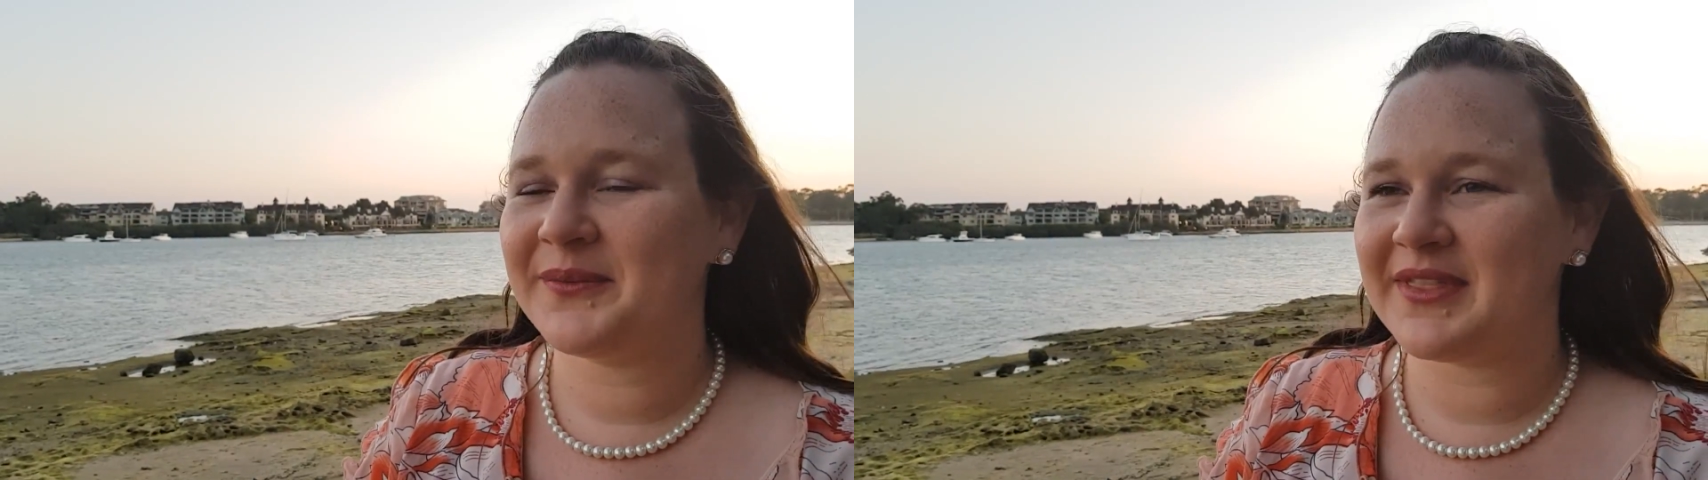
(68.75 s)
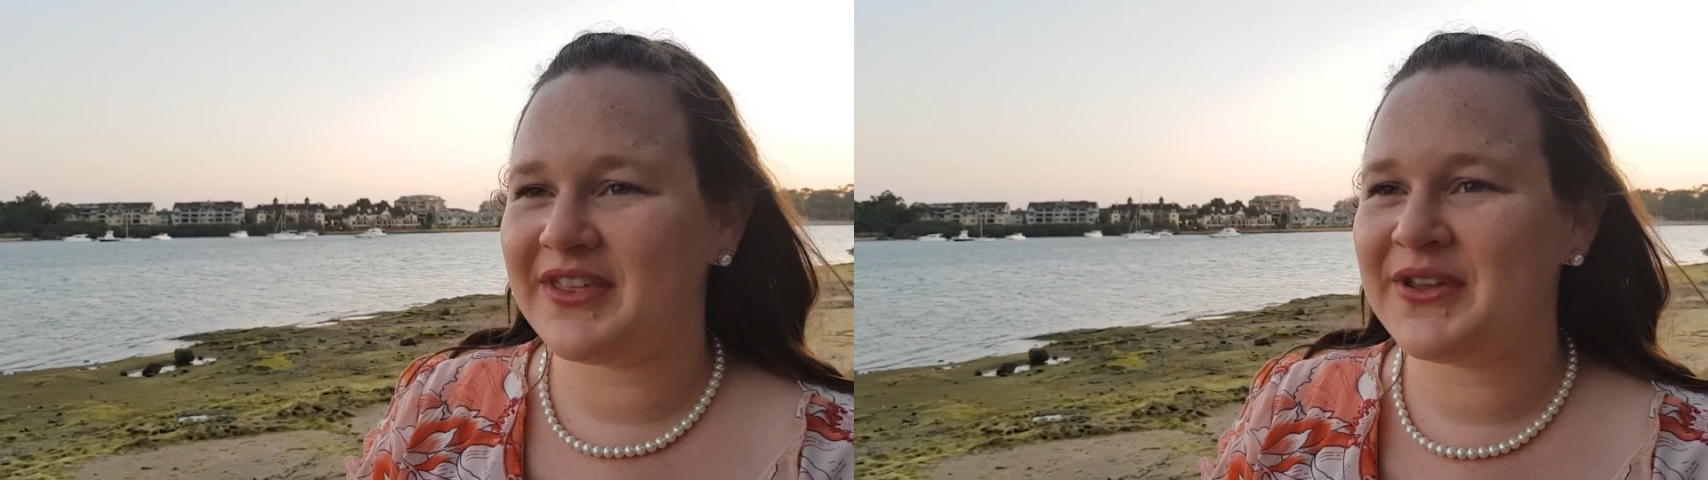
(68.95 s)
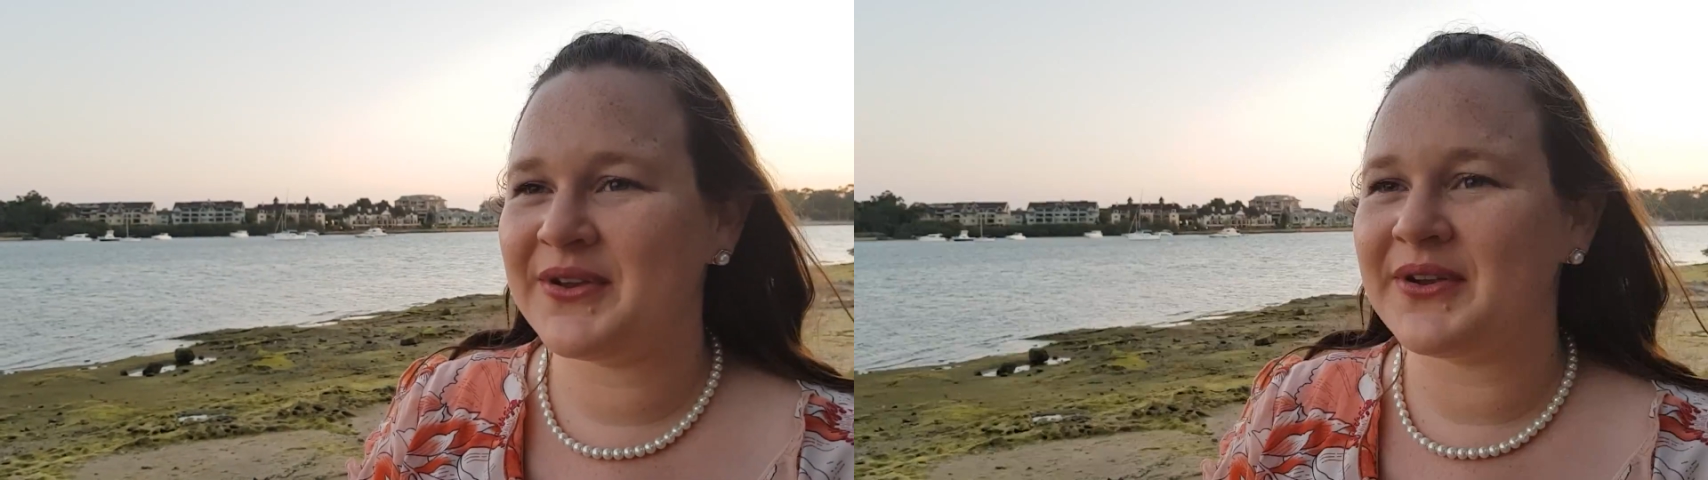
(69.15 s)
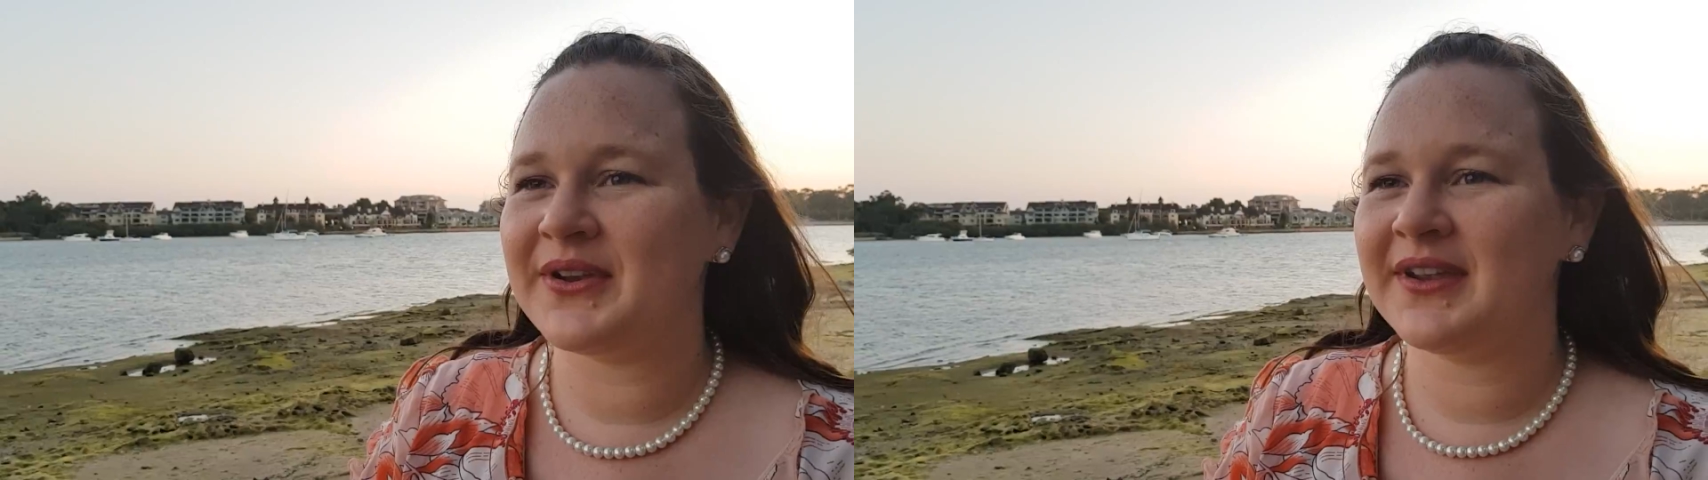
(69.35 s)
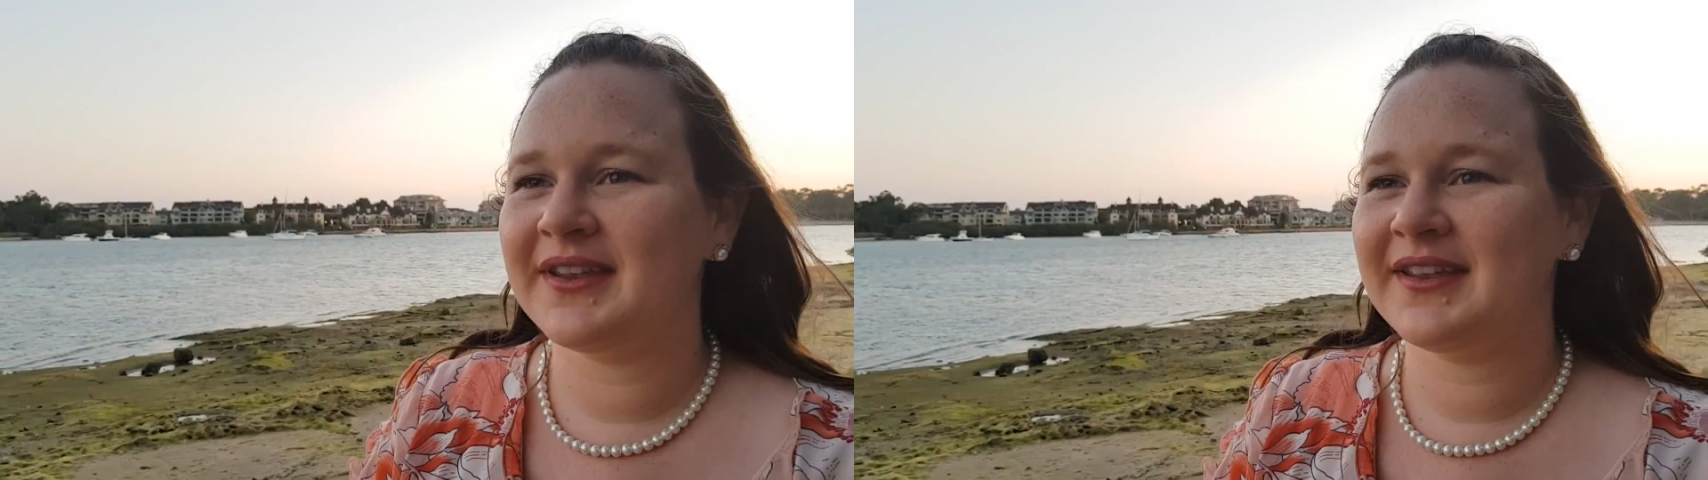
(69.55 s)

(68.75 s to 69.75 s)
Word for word: with you.